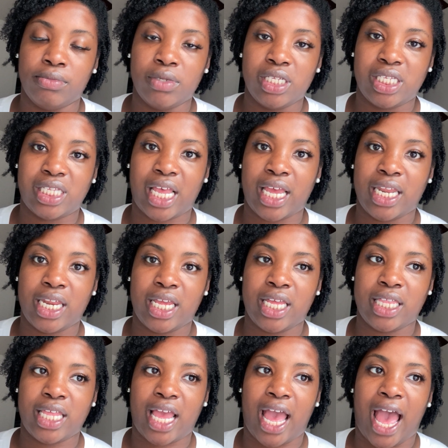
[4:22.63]

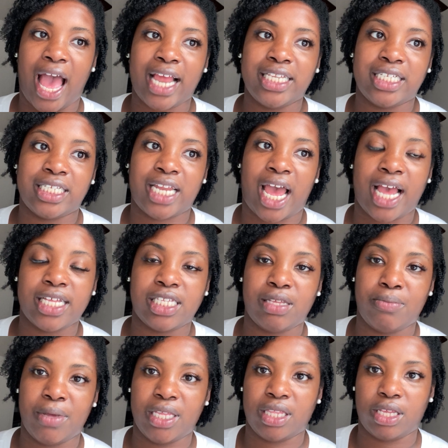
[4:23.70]
stated that I did not
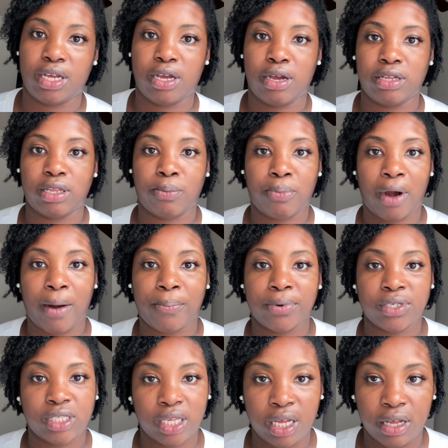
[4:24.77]
submit the proper
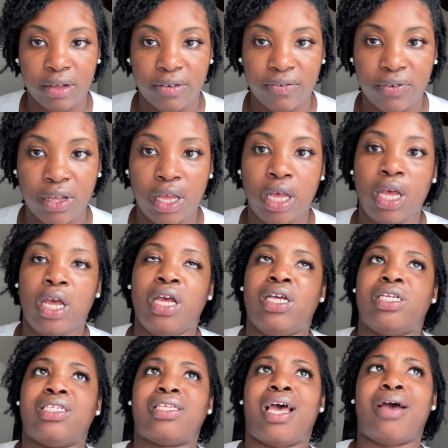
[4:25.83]
stuff.
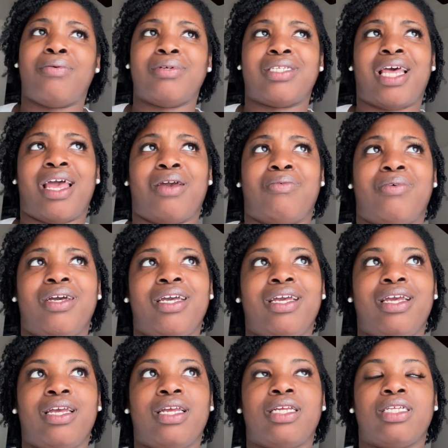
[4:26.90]
So I was like,
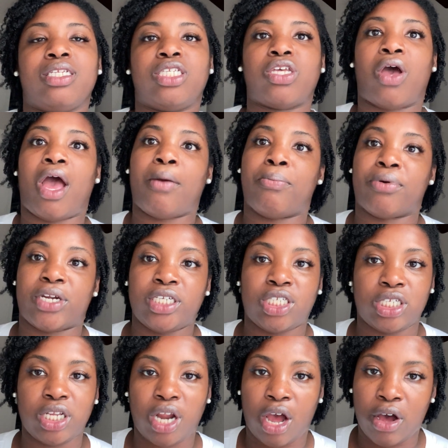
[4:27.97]
what? So I brushed
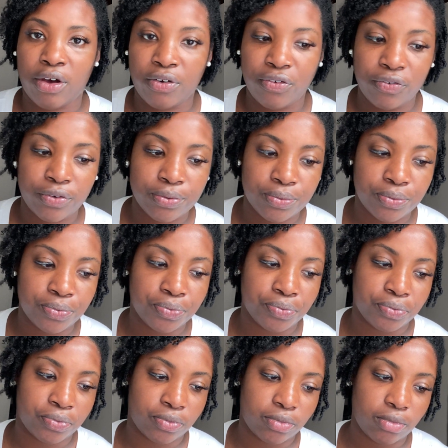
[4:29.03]
it off
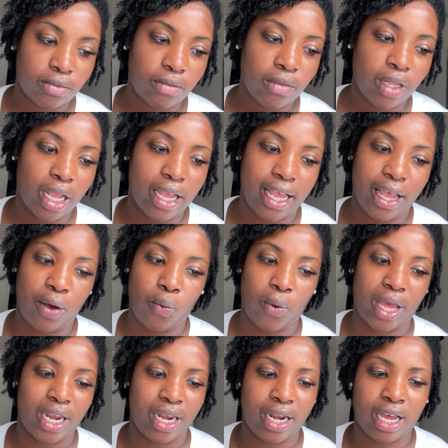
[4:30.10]
and
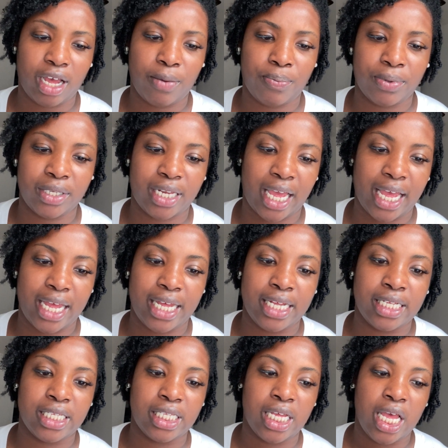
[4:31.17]
waited a couple of
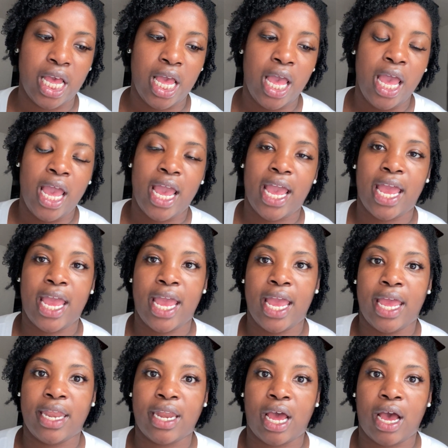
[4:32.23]
days,
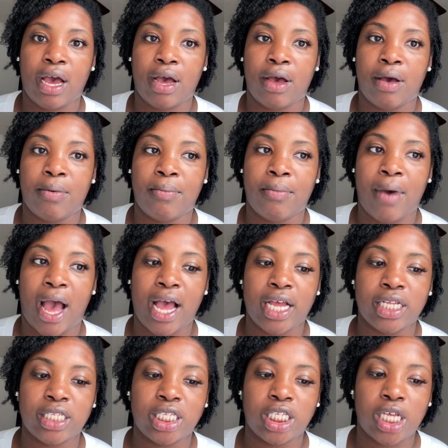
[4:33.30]
and
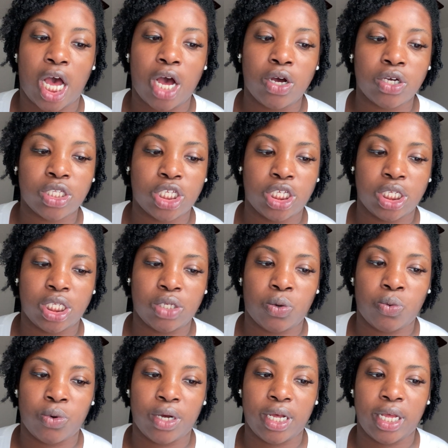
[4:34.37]
I talked to
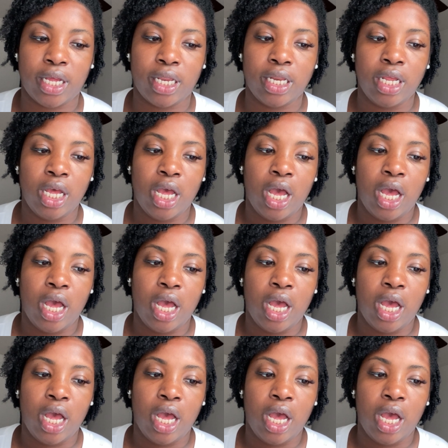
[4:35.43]
someone